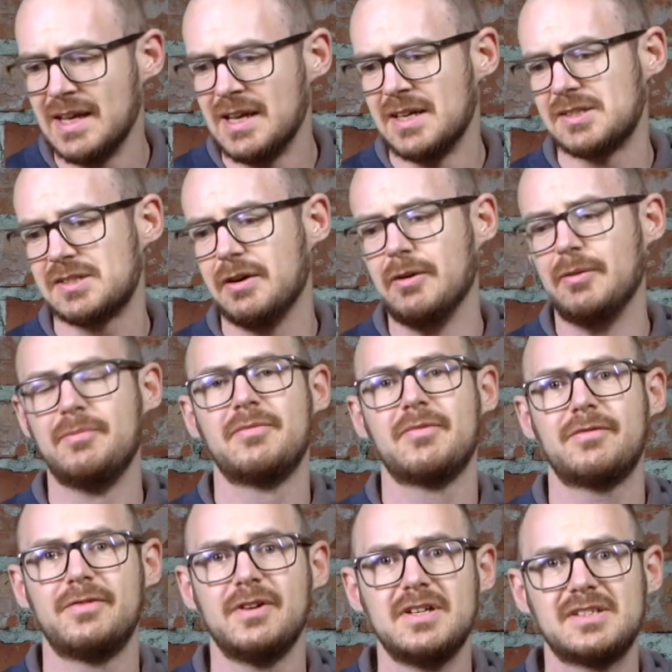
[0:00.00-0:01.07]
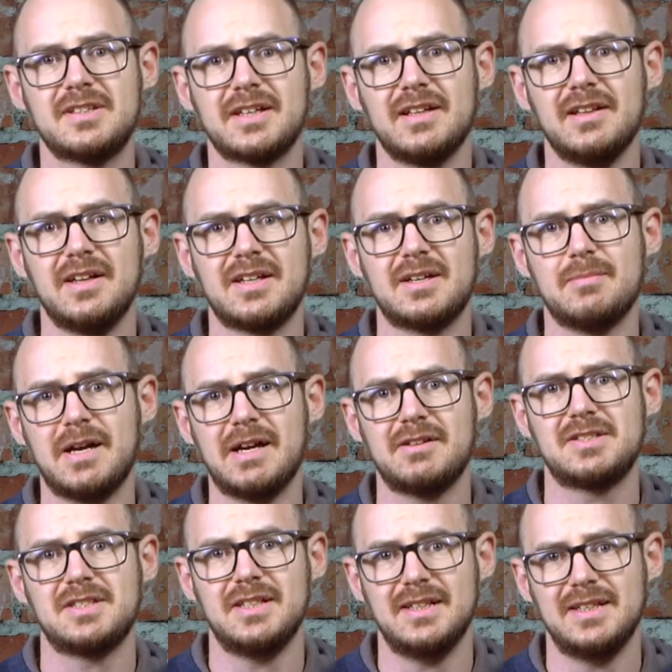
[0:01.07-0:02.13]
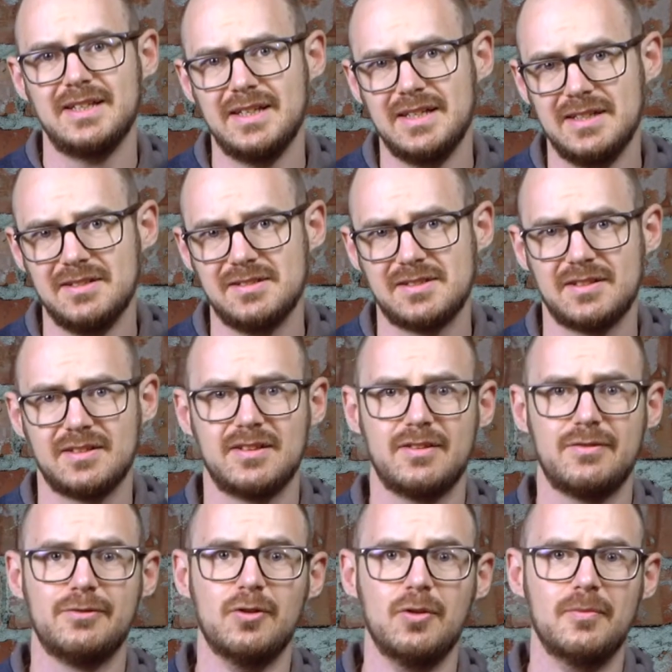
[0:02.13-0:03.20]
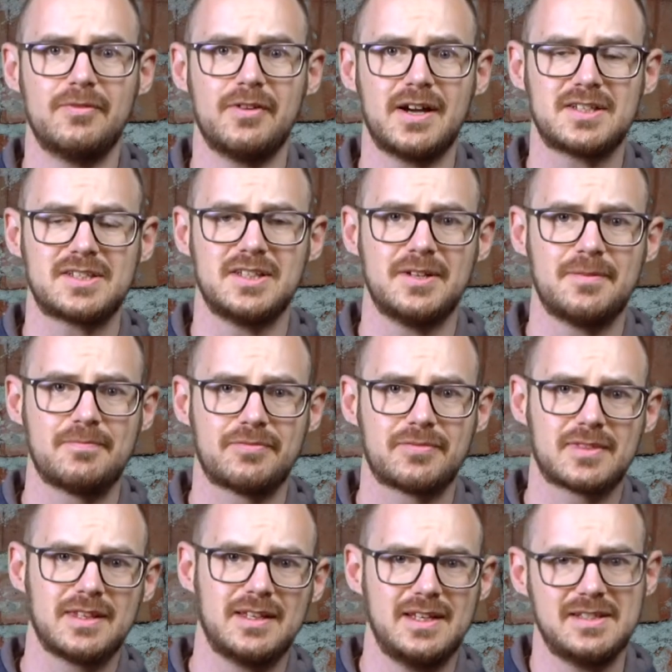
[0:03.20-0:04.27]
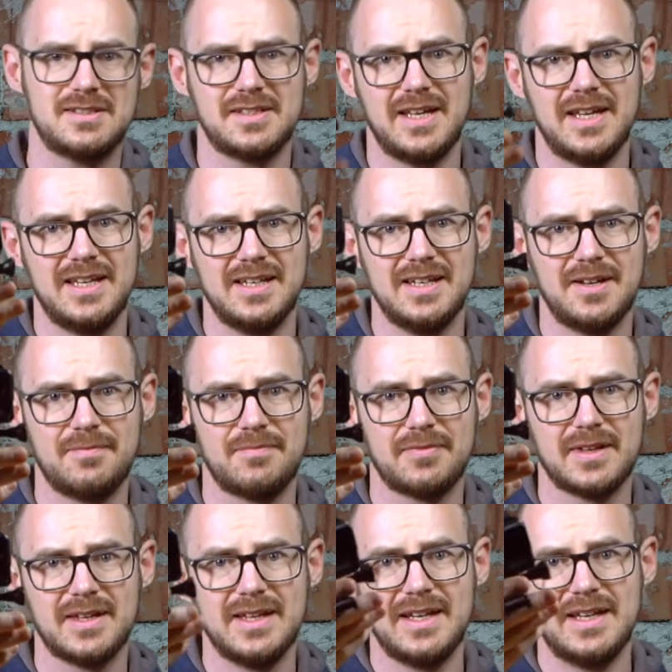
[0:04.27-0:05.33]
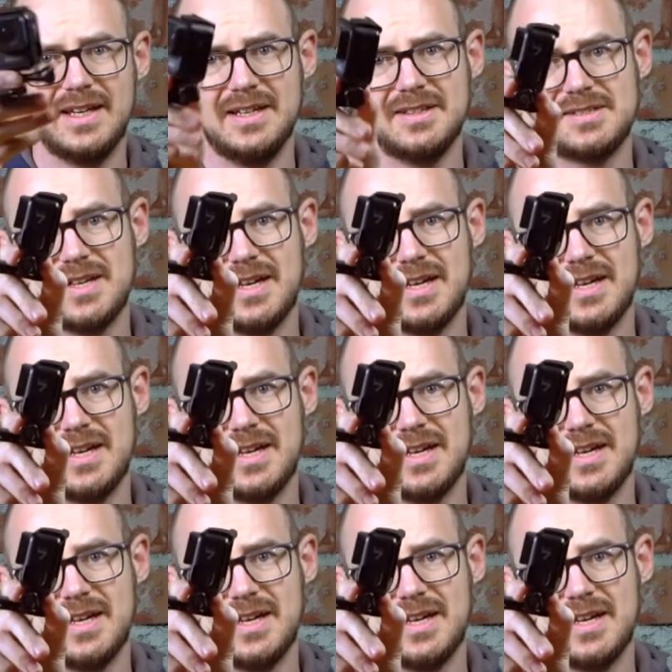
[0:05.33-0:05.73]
So first thing I like about it is the form factor. It's here, it's